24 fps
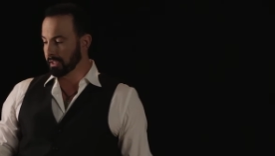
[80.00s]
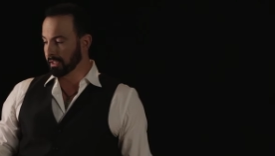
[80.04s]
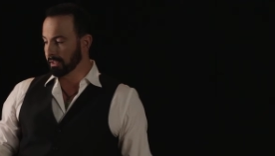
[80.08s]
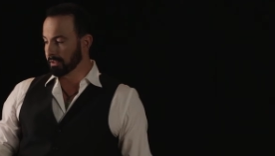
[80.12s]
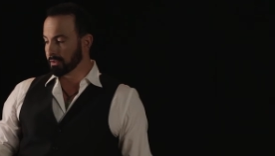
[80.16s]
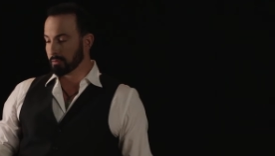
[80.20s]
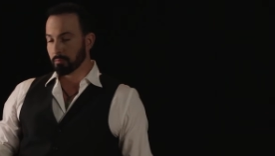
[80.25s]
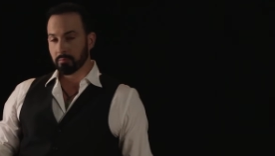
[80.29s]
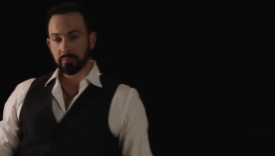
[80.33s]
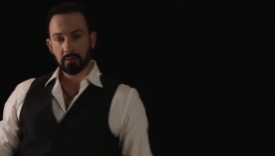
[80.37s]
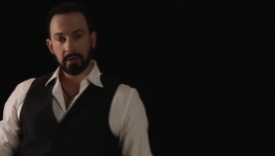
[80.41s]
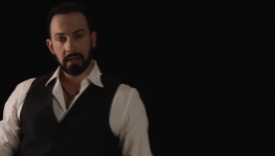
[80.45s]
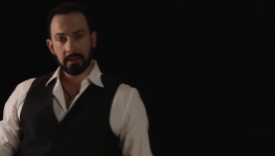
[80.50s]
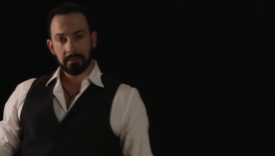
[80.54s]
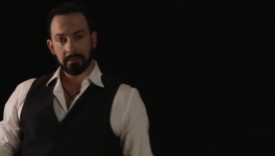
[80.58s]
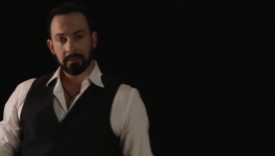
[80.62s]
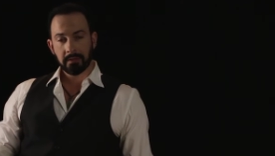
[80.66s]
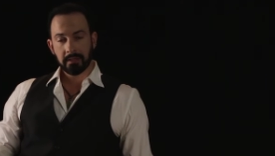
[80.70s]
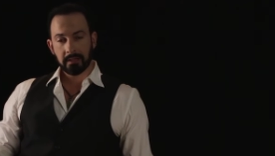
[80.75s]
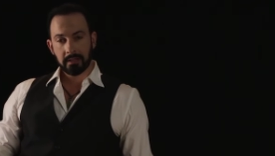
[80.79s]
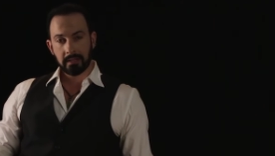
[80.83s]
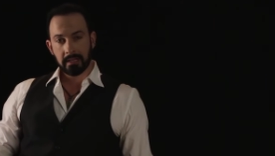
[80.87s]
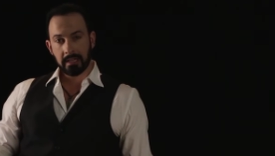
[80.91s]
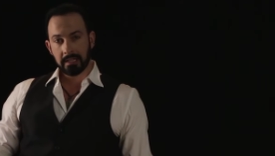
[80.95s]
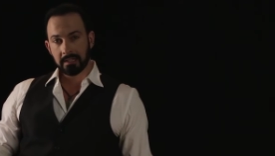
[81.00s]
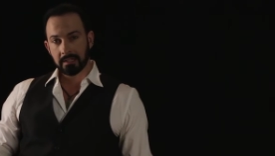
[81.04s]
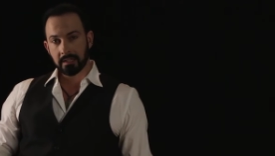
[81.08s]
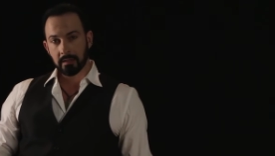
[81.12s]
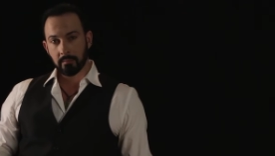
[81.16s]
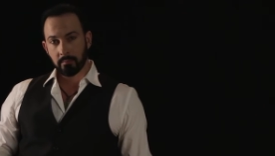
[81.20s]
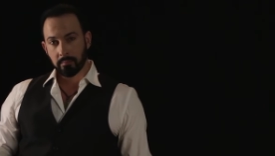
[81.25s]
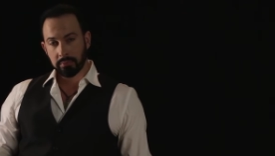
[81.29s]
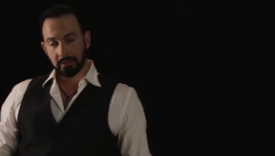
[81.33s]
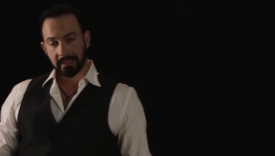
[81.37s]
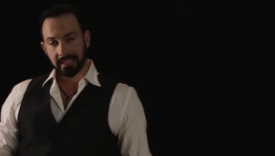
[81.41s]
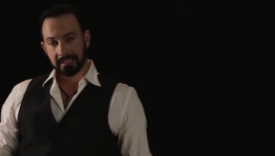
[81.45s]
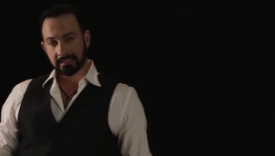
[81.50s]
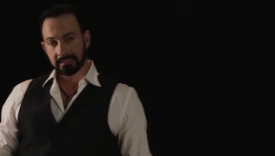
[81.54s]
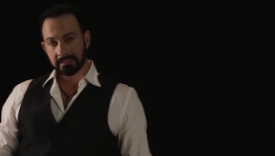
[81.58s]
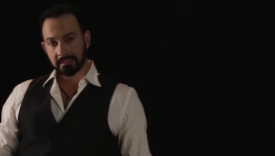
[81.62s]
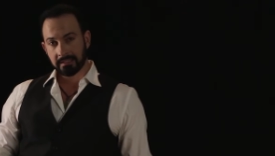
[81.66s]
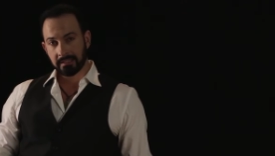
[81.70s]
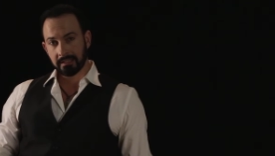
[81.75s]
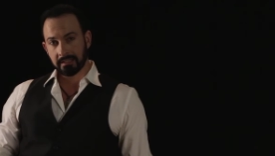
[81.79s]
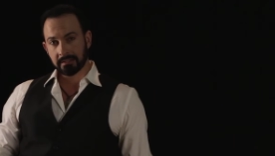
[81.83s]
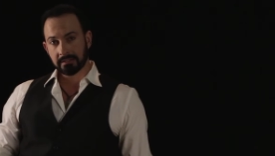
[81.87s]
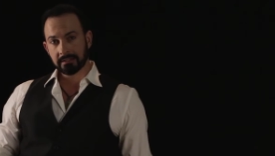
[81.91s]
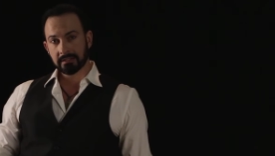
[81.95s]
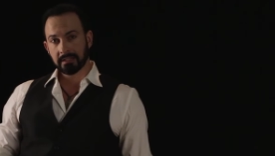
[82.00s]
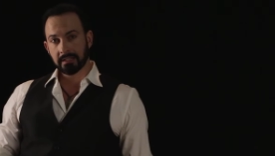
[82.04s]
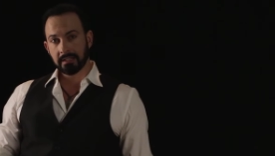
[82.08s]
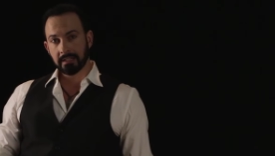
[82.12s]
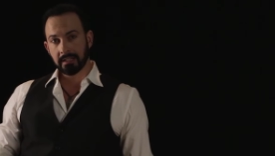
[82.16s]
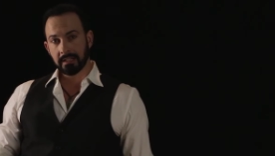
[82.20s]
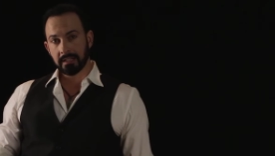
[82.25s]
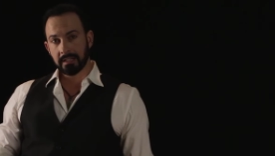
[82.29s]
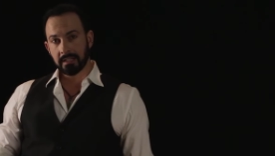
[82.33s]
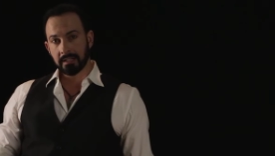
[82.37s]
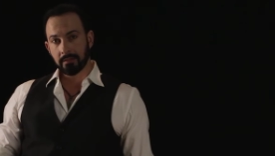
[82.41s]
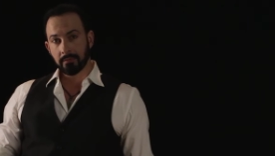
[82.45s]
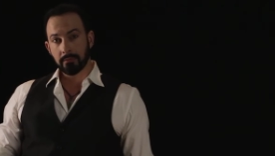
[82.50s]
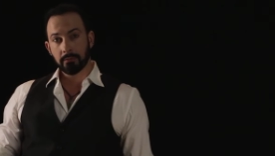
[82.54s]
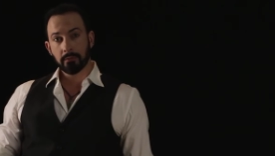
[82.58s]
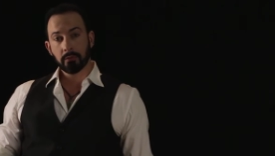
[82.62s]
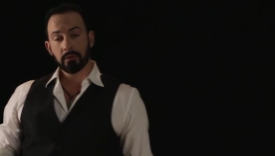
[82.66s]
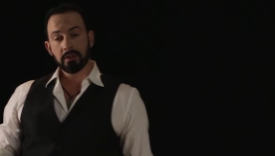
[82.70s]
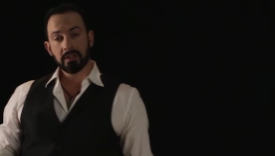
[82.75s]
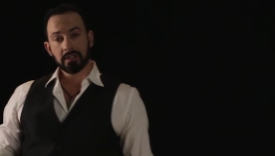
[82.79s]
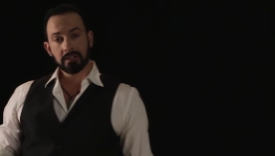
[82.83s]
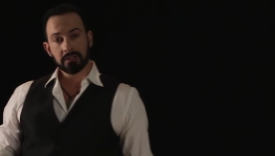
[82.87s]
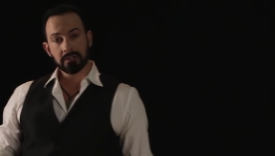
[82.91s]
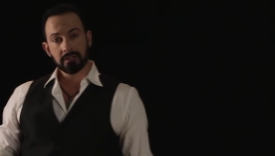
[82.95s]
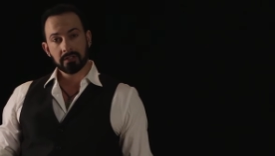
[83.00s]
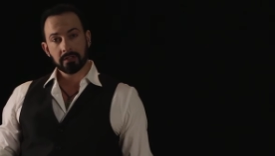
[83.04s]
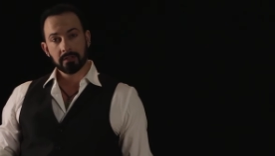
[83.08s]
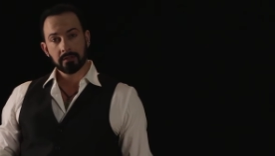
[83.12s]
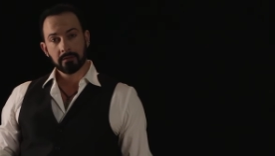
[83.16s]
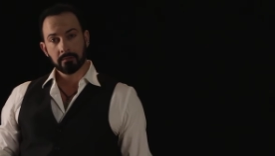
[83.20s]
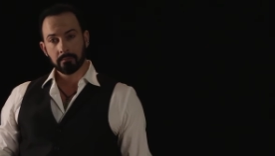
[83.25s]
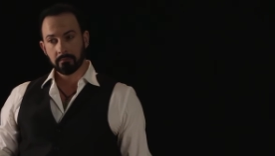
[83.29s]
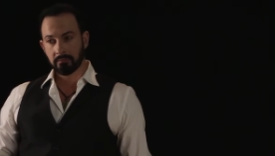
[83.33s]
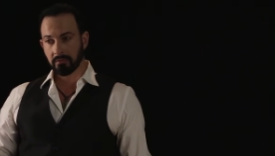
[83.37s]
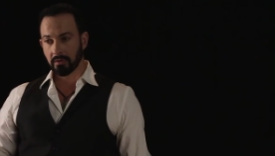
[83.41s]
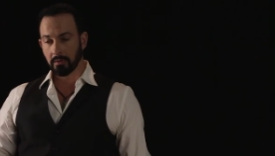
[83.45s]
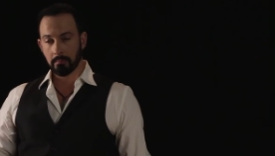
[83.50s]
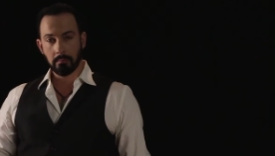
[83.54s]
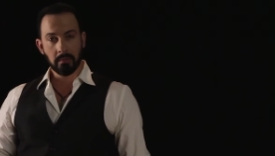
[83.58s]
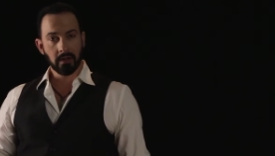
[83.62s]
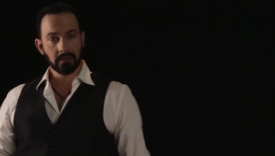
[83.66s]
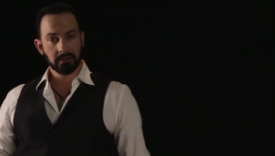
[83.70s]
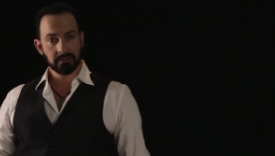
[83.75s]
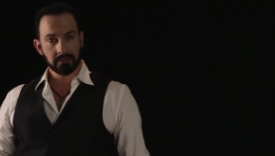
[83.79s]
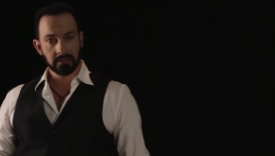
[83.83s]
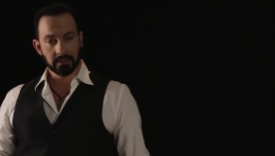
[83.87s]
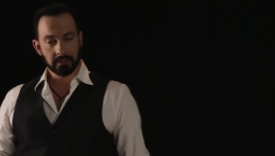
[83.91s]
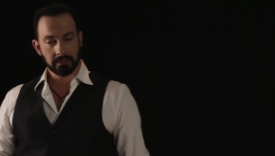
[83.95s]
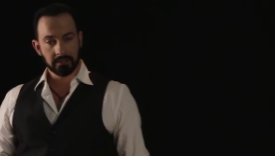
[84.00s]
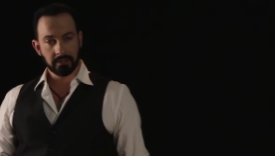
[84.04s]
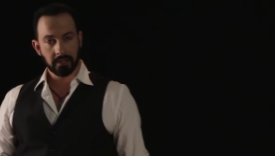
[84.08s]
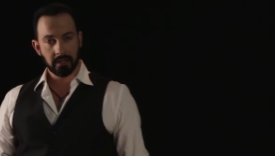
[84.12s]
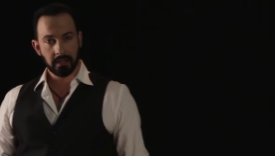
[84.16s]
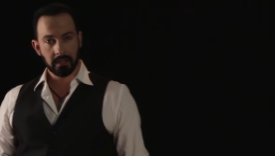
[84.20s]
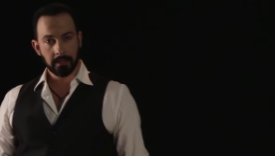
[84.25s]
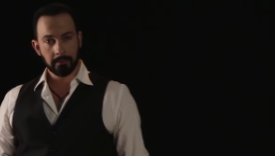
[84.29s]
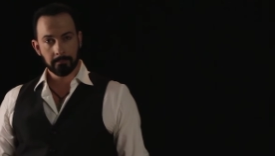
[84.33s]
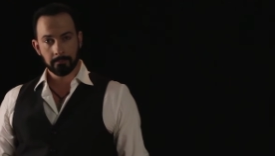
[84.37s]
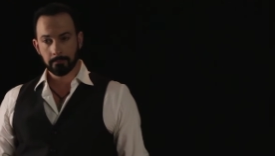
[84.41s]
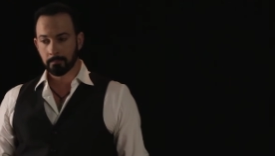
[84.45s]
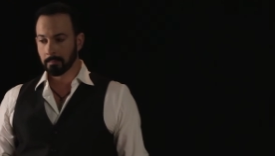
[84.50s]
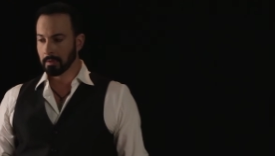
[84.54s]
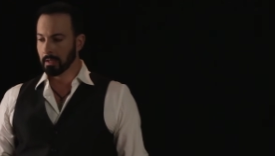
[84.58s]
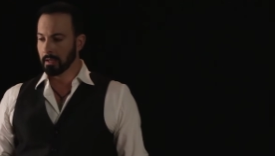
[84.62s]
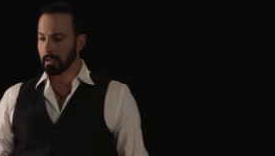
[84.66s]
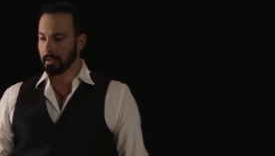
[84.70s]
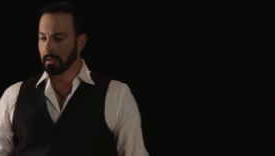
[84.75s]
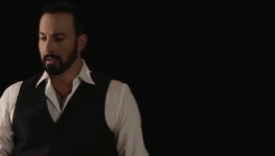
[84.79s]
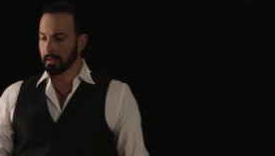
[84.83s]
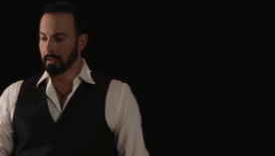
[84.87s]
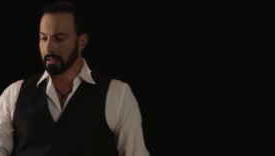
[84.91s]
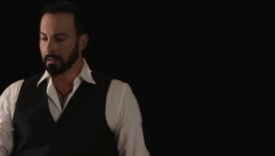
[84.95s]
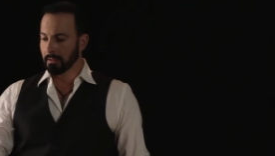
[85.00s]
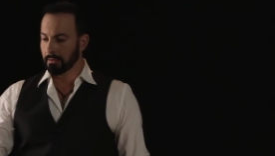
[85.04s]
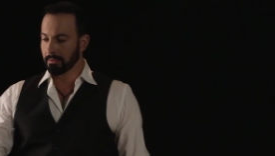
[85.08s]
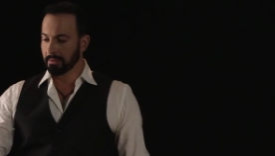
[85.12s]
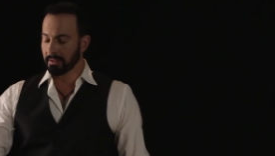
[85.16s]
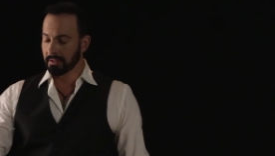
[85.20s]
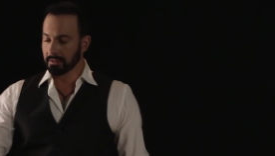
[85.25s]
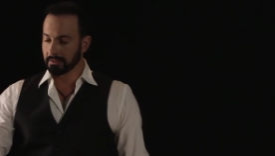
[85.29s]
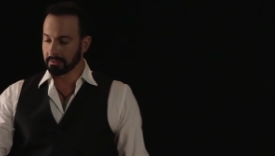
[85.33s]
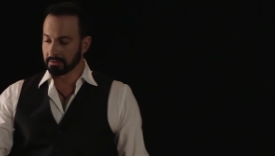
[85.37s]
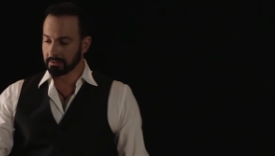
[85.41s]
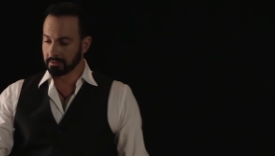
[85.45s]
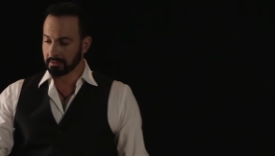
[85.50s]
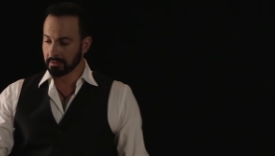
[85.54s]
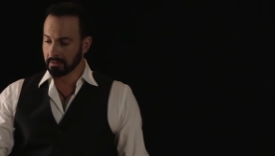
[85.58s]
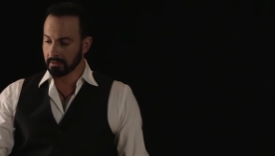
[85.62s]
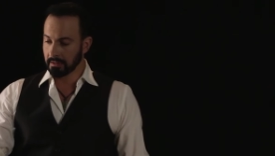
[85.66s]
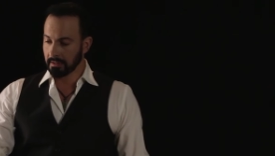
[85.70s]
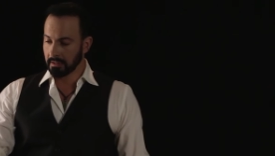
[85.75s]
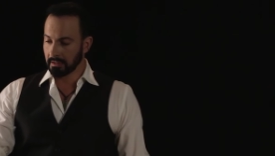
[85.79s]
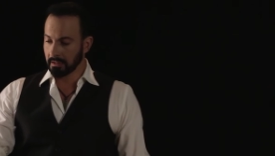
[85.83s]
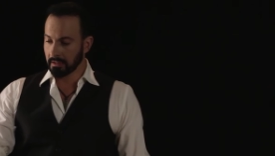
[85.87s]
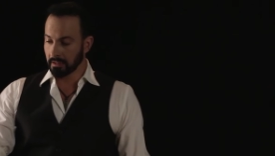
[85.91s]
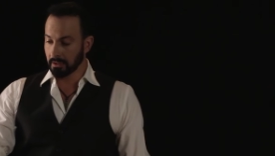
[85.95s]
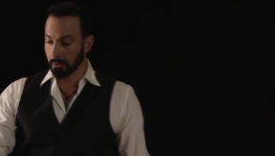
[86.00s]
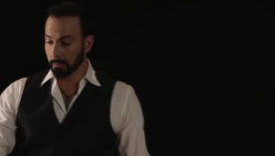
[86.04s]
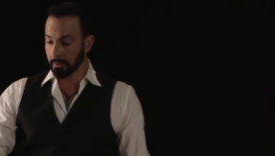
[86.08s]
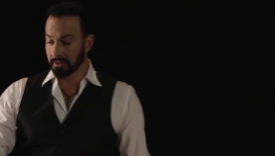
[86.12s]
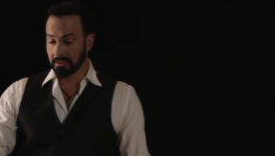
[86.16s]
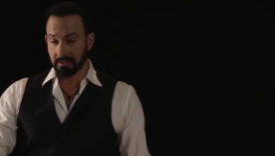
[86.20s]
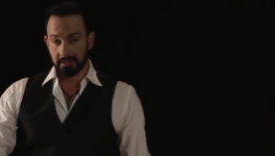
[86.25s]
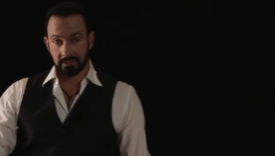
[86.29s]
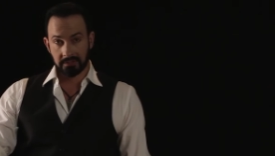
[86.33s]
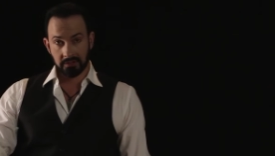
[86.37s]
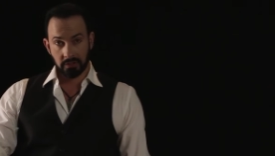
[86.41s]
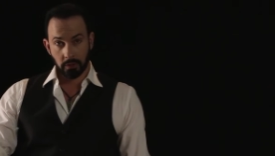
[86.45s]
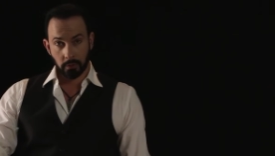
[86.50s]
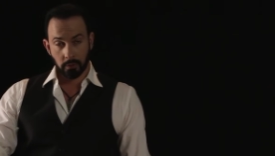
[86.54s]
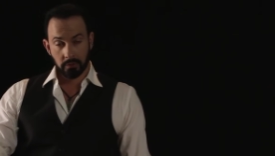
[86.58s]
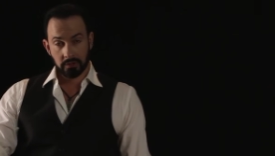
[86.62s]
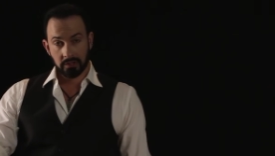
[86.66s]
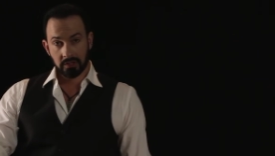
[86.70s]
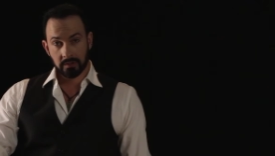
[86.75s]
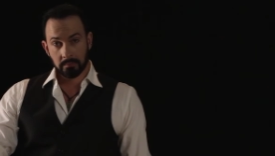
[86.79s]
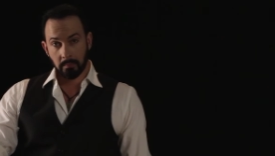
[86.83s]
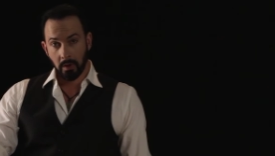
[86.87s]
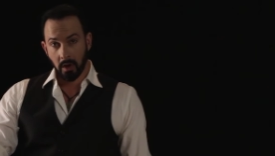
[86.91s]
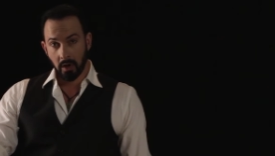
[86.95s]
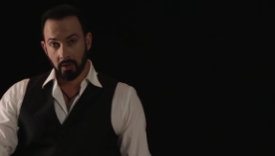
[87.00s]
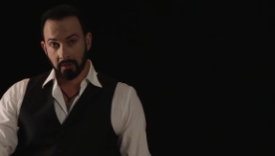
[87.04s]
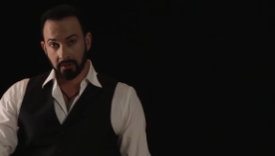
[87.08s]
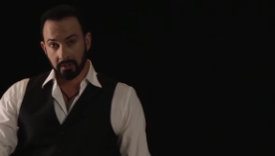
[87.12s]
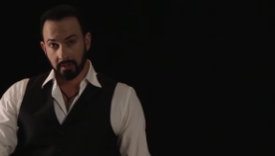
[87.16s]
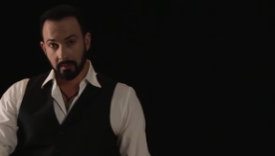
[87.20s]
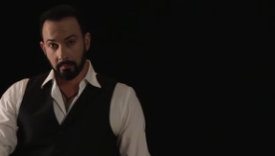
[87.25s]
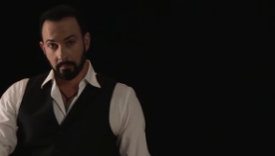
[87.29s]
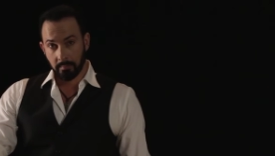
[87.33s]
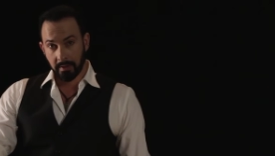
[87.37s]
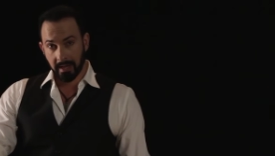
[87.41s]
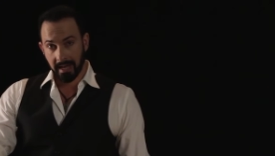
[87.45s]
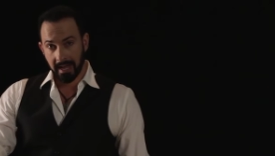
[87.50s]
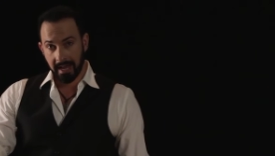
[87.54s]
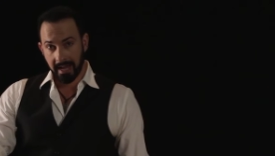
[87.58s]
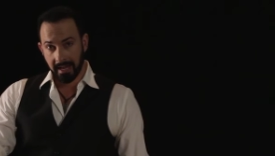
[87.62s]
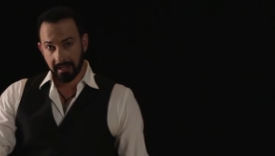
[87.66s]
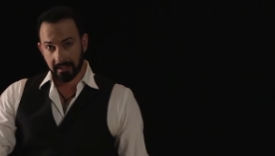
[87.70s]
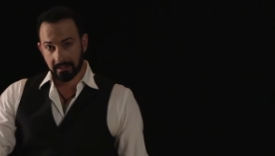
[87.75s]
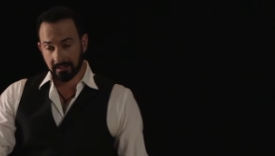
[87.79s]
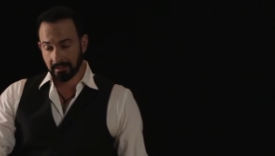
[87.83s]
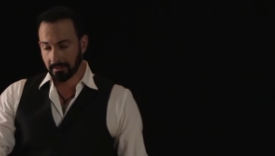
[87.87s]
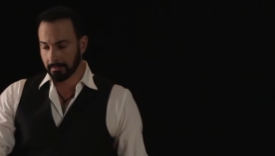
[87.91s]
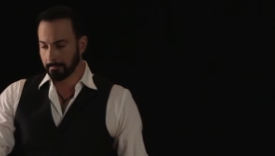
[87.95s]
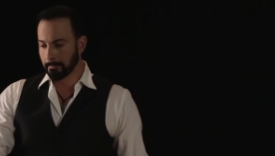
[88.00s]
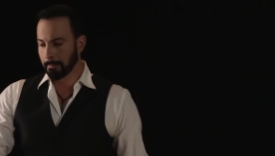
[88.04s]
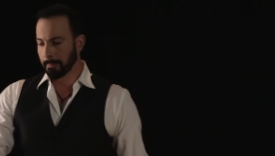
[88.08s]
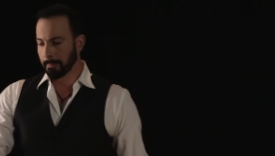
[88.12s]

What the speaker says: its breadth and complexity sitting in a fridge for months at a time. This, and the reason it's so small and compact,